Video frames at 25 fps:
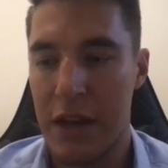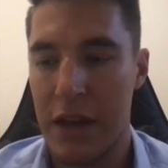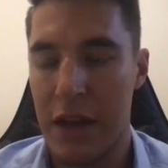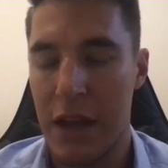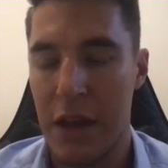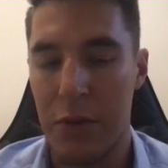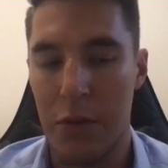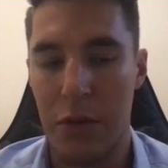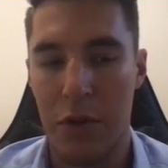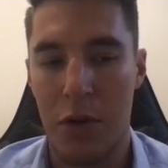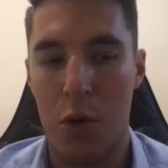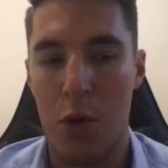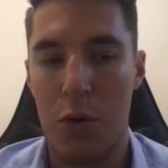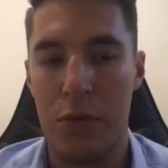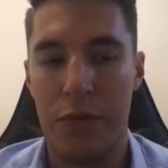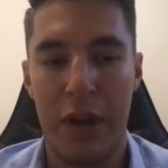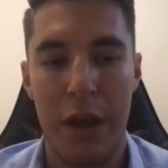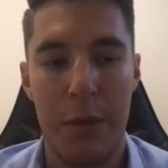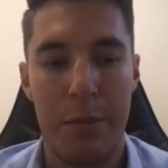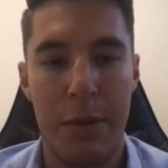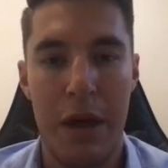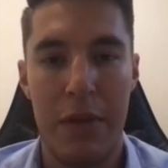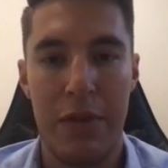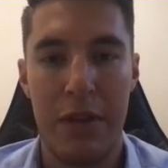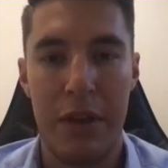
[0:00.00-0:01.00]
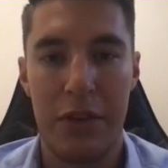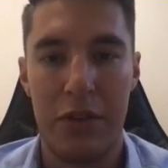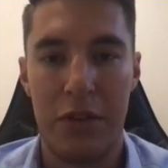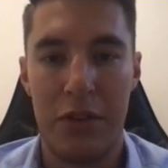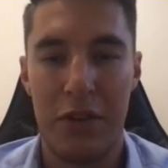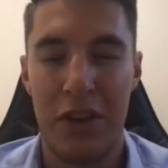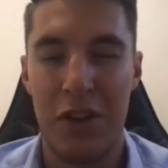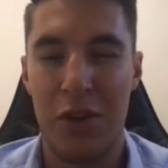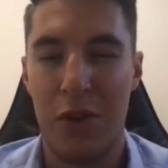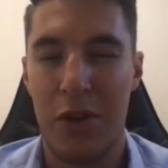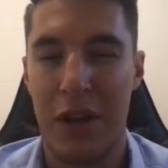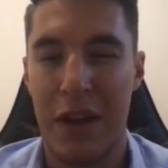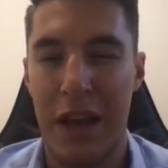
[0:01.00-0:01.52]
And the cool thing about this is
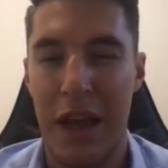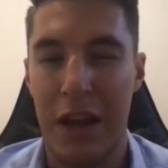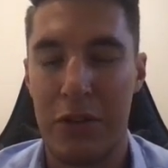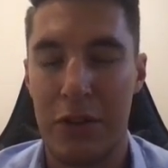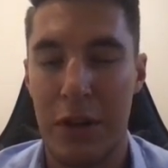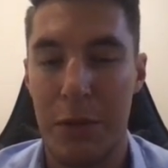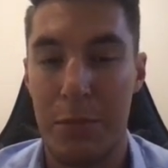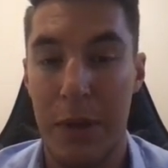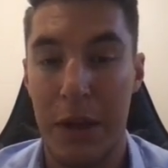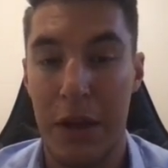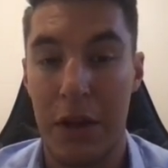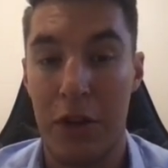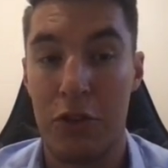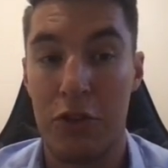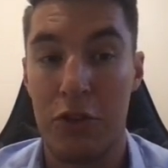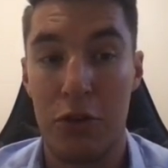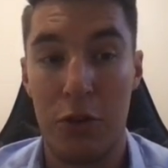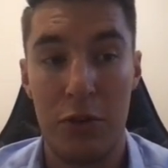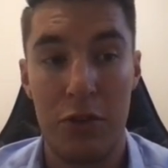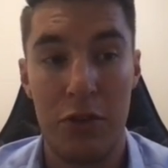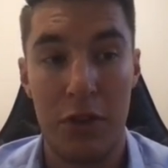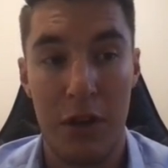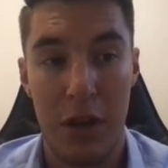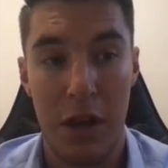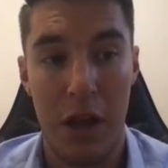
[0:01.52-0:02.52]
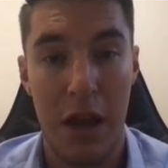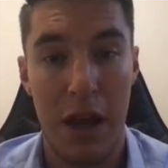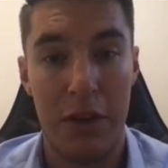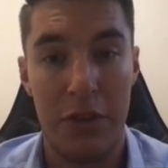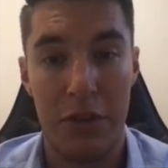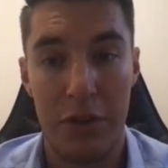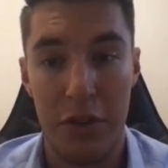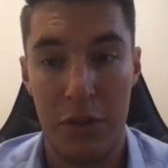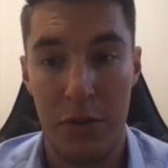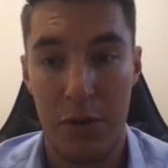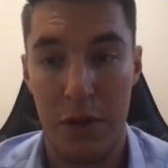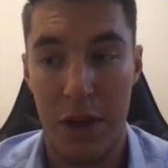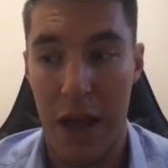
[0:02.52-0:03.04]
that you can actually pick and choose the clients
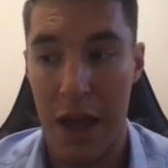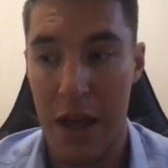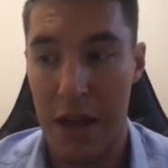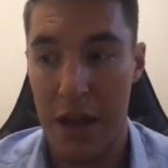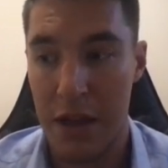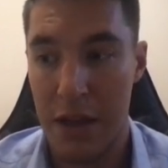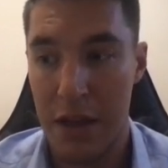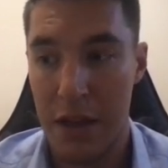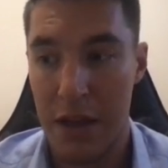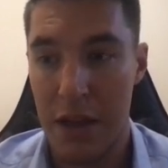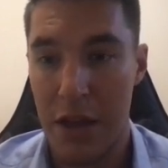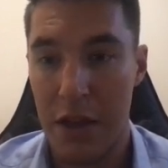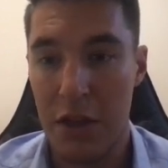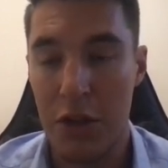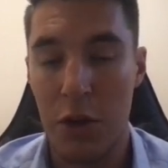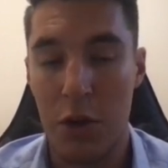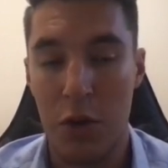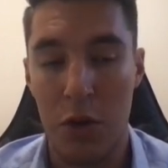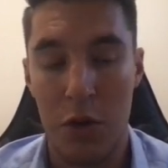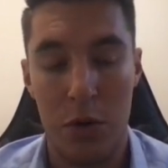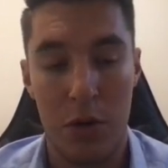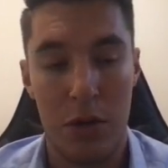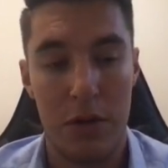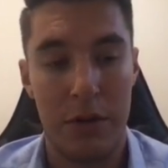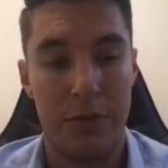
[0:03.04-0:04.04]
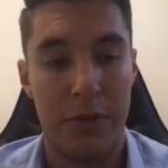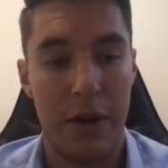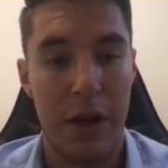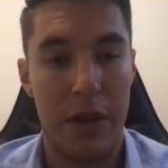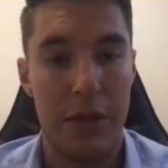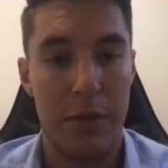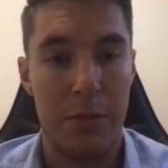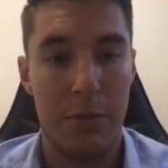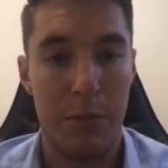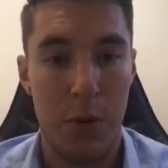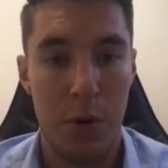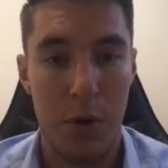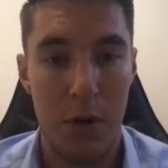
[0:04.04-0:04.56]
that you get, you can qualify
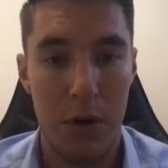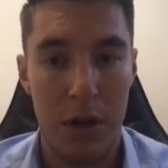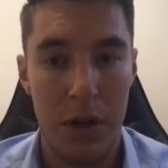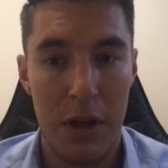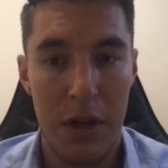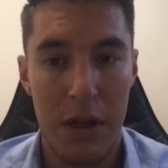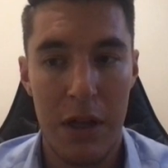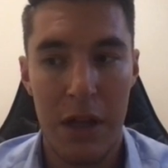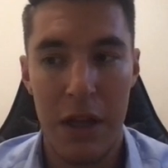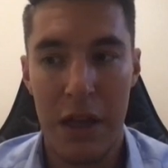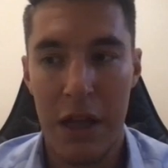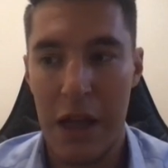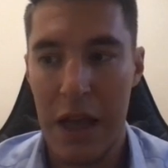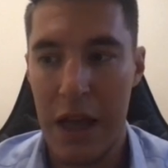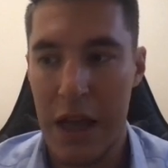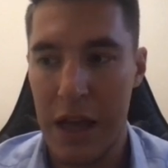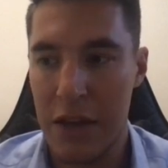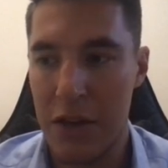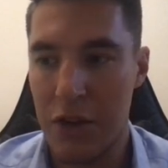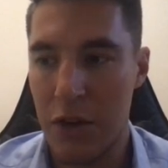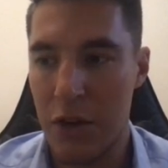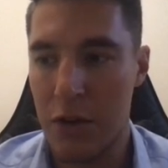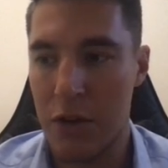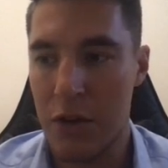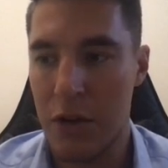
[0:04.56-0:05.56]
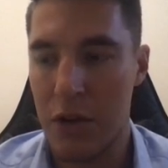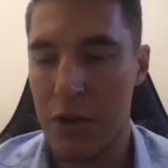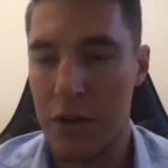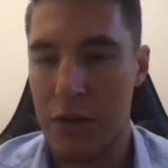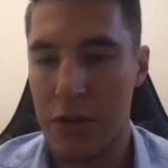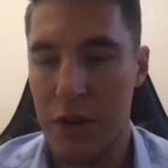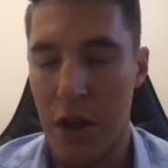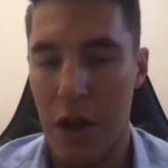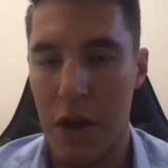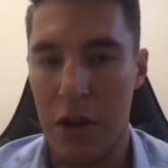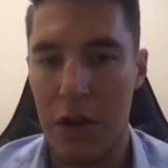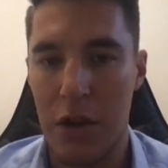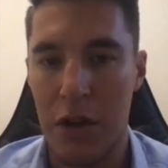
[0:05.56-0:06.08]
them more, and you can
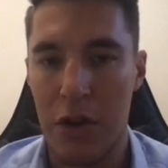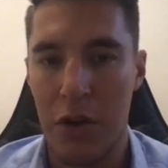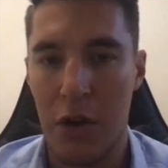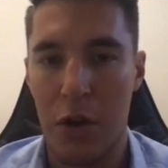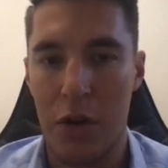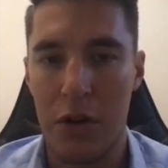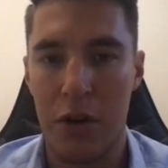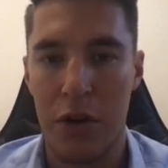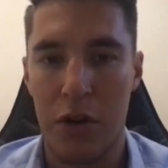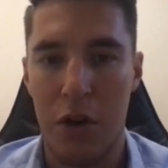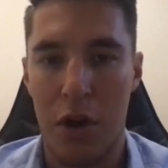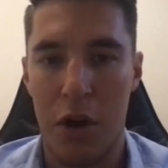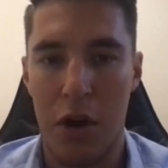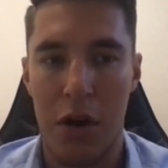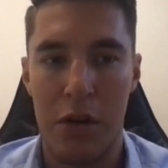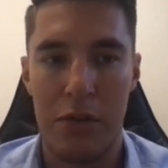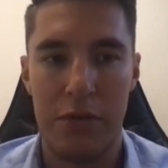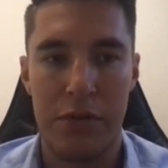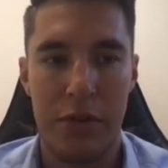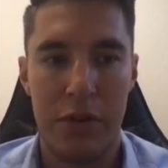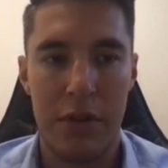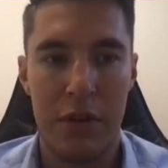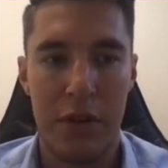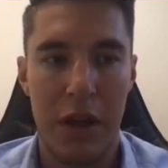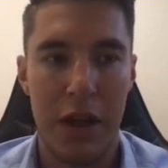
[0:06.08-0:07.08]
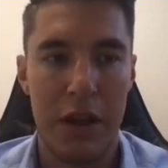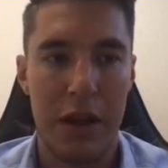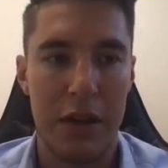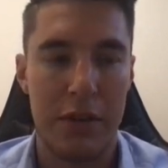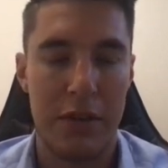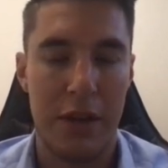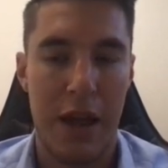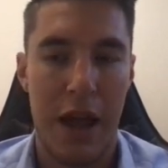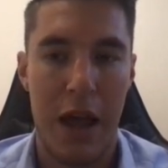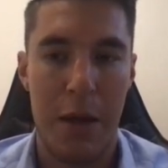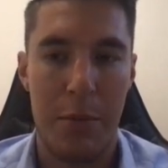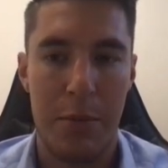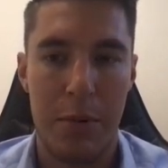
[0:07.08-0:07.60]
turn it on and off like a
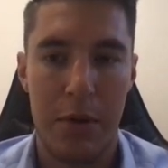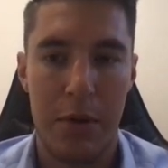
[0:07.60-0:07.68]
tap.